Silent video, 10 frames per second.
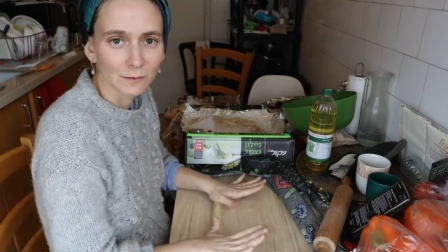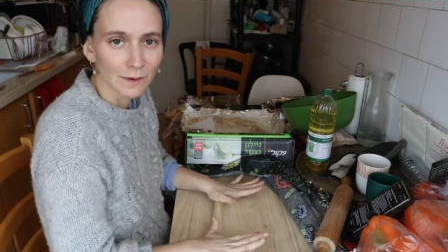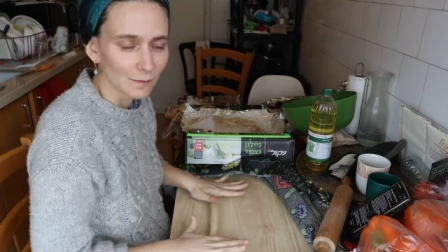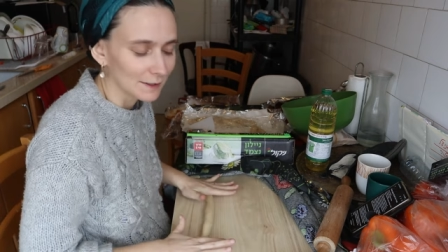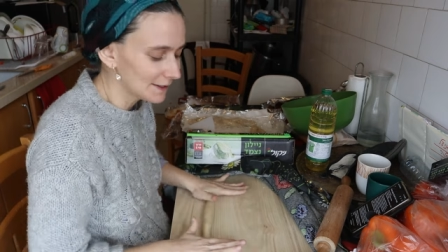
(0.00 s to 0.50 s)

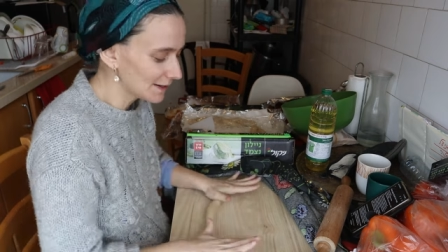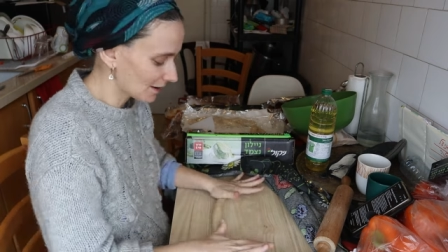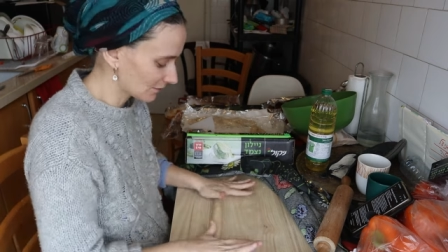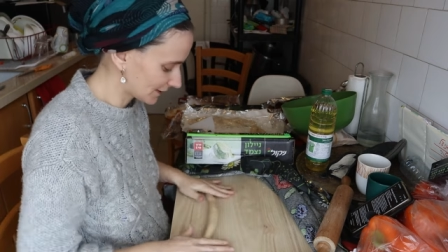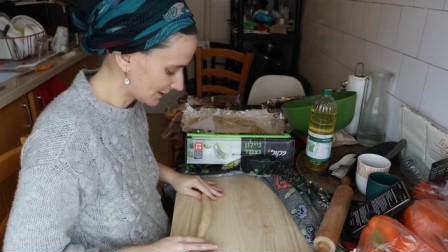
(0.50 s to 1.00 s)
when we didn't
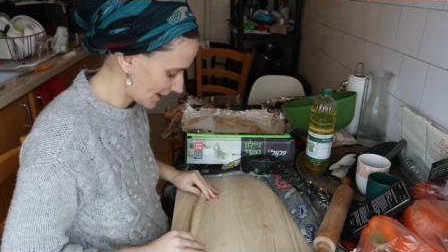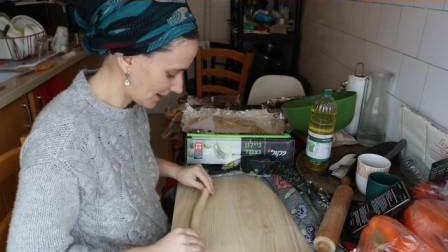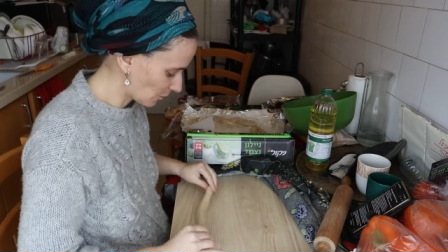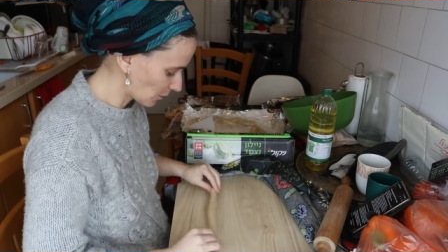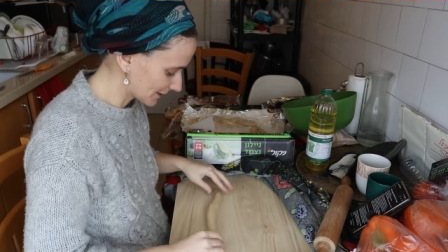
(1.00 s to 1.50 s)
have a
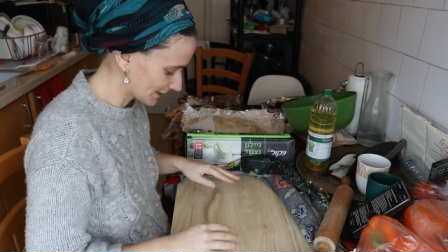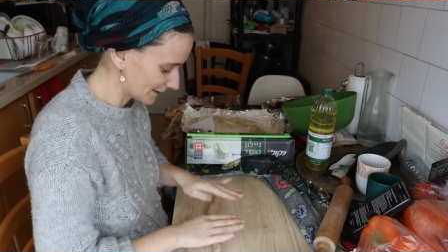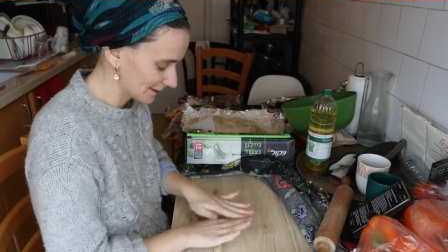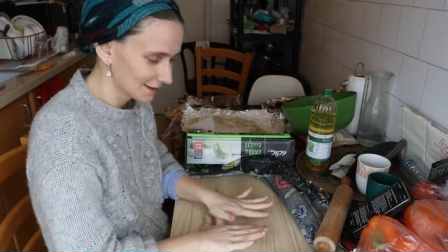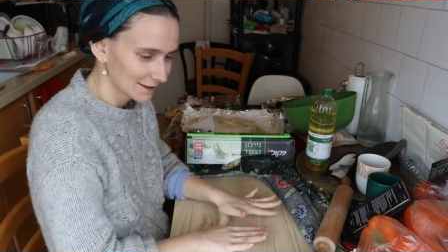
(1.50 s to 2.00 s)
state, it
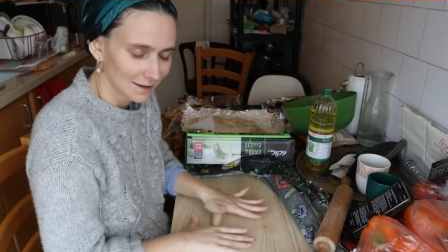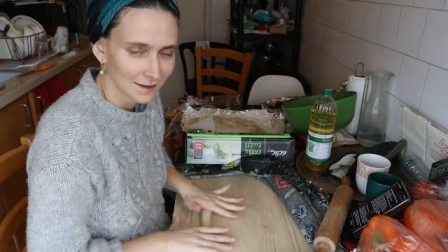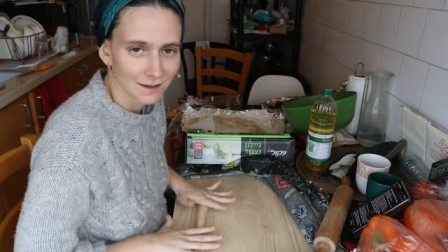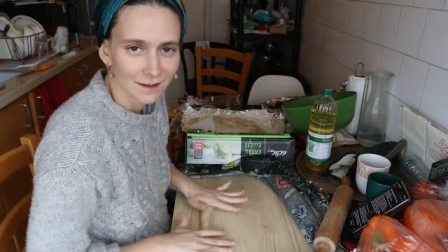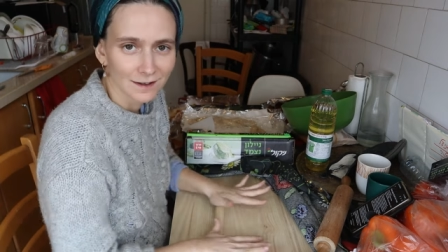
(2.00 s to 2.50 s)
wasn't,
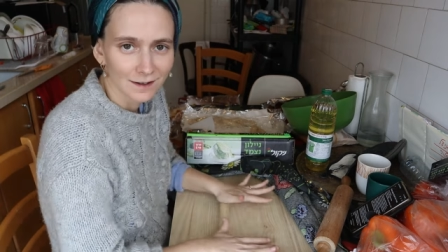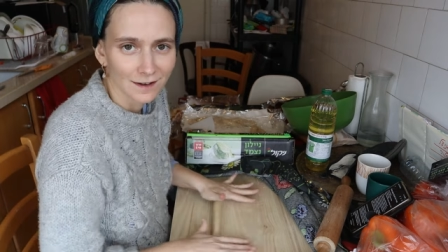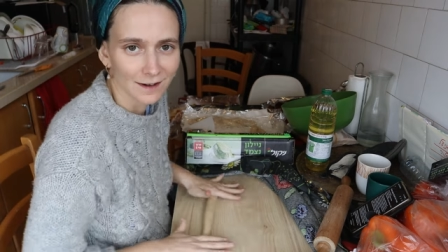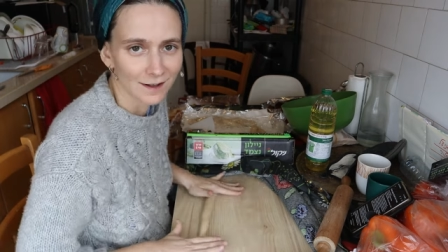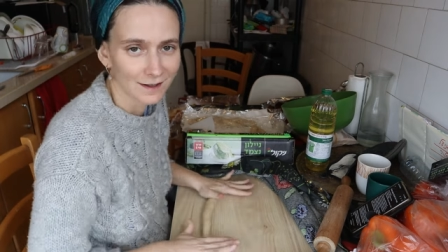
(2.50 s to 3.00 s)

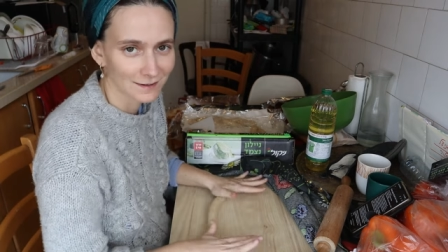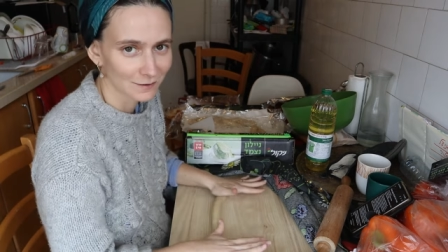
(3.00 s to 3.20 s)
uh,